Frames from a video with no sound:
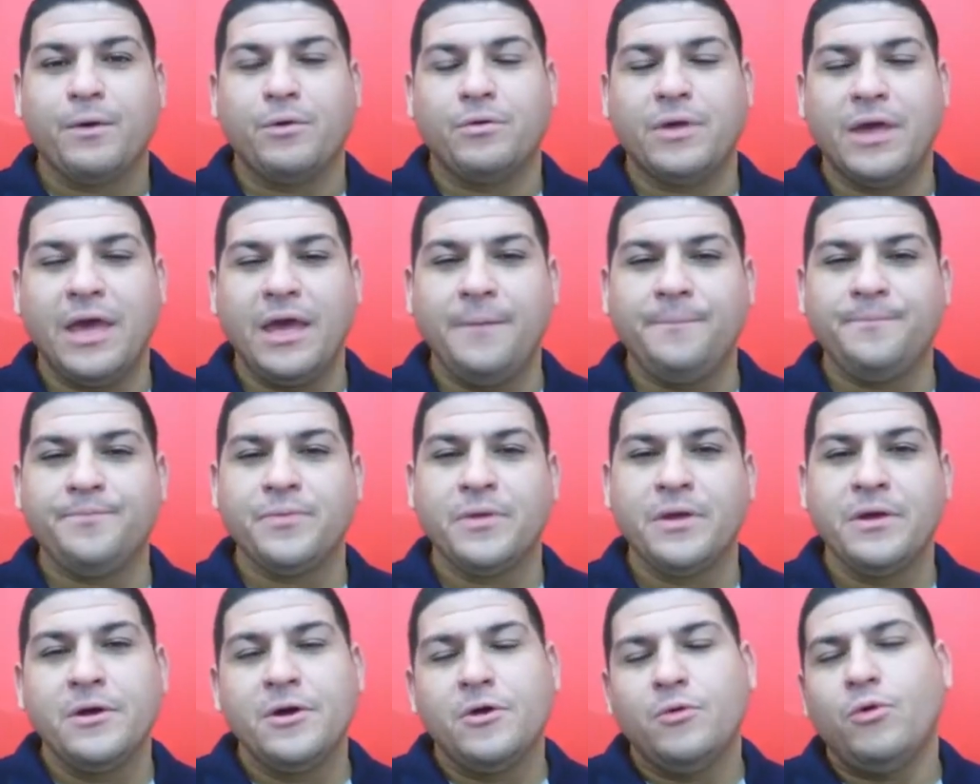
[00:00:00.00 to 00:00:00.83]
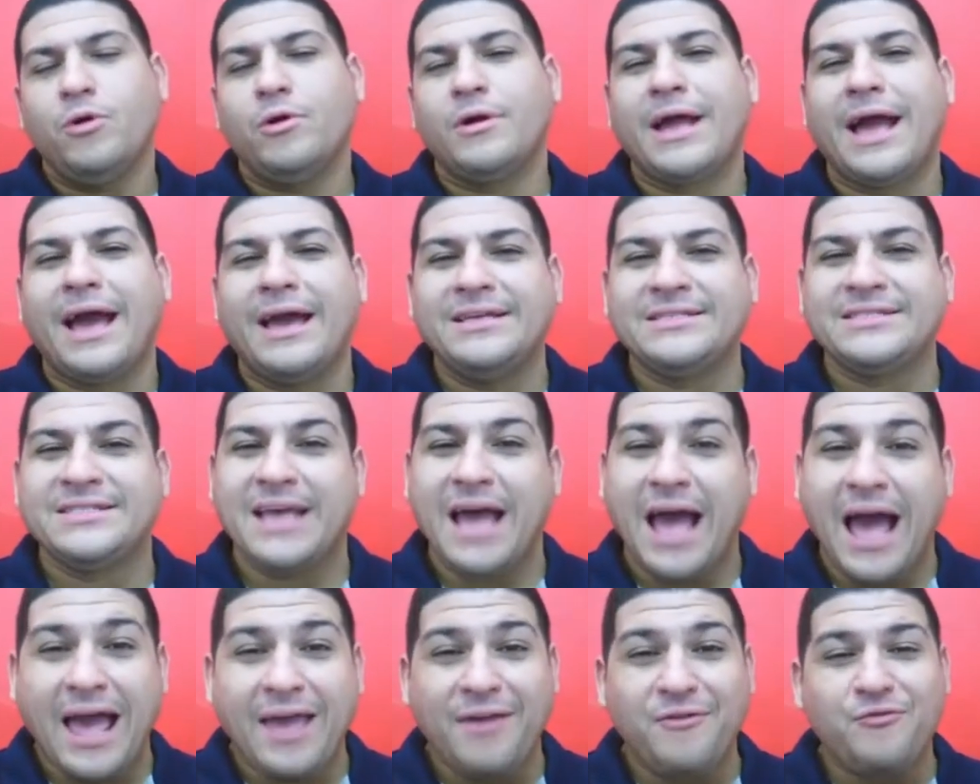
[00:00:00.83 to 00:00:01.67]
Okay? Well,
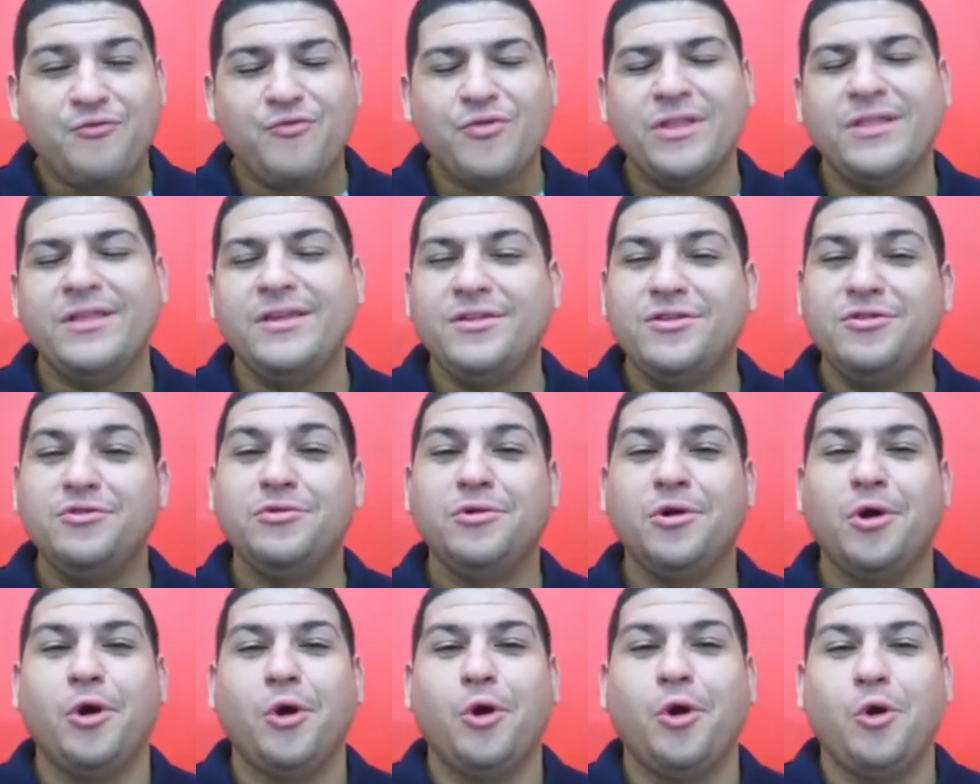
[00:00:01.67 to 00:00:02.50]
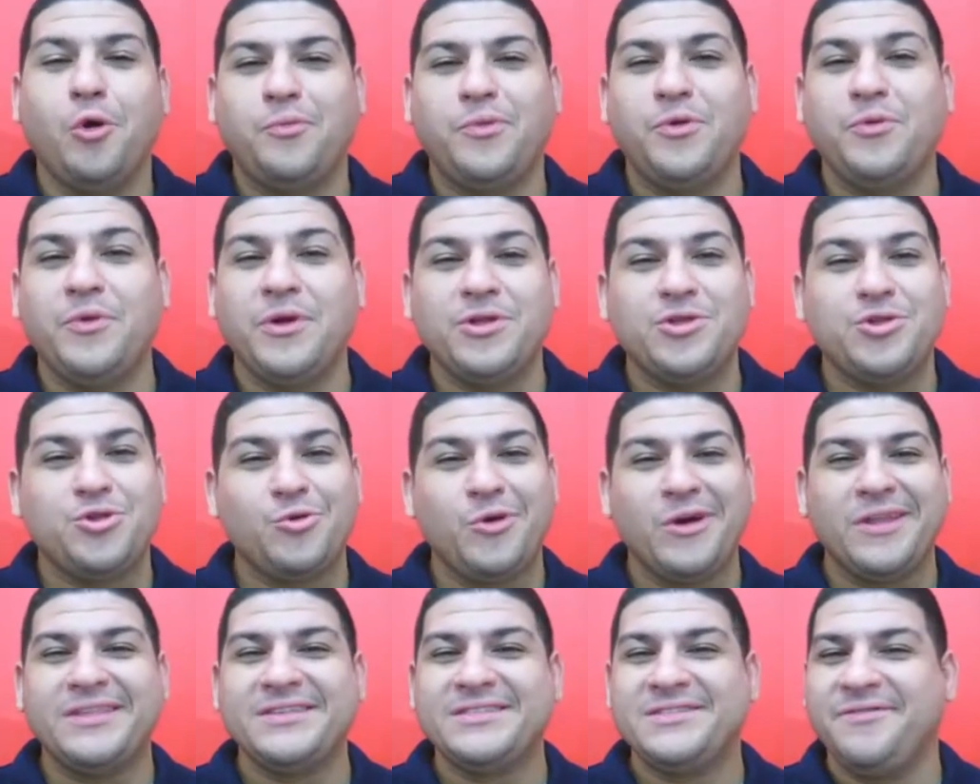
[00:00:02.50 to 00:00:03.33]
guys, I really do hope you
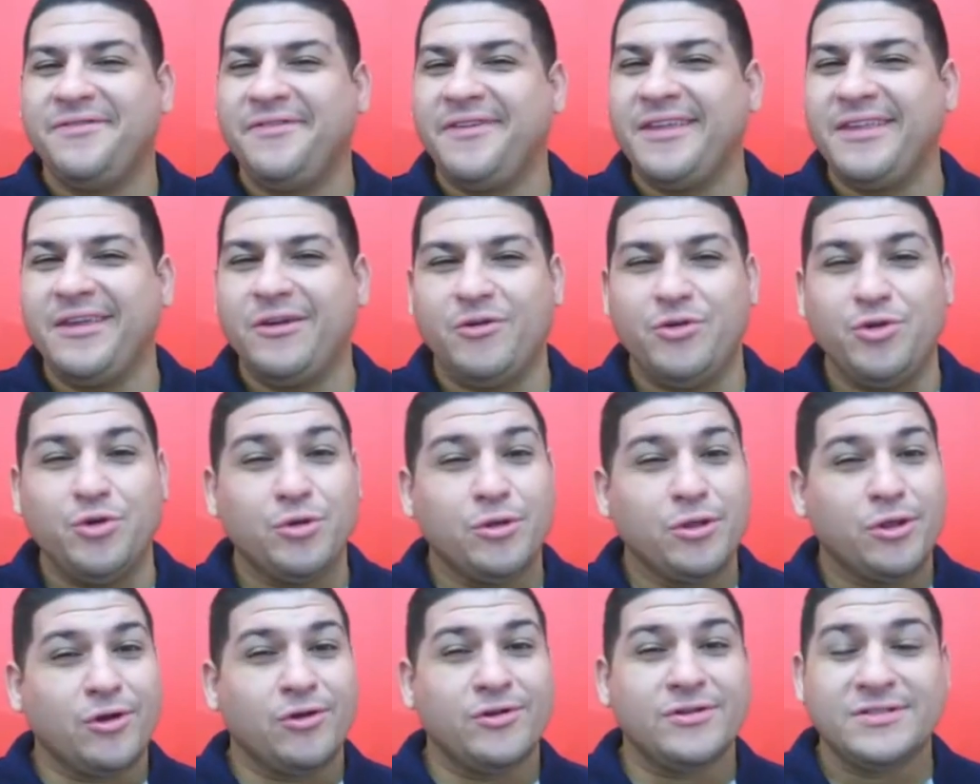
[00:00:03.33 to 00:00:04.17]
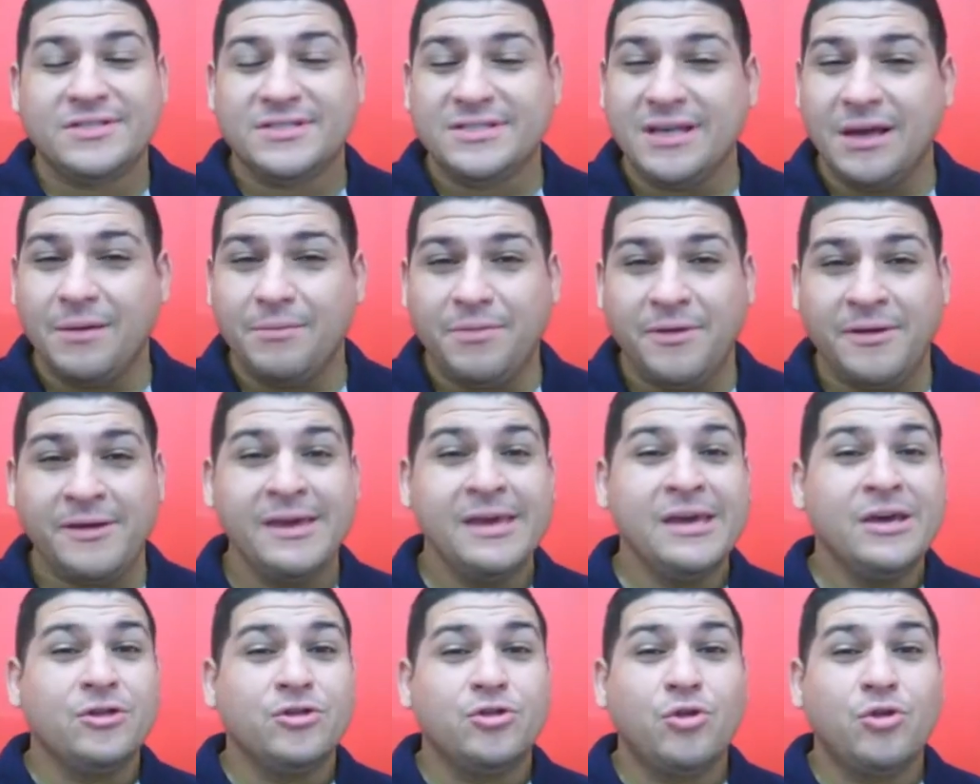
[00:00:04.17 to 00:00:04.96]
enjoyed this video. You learned something.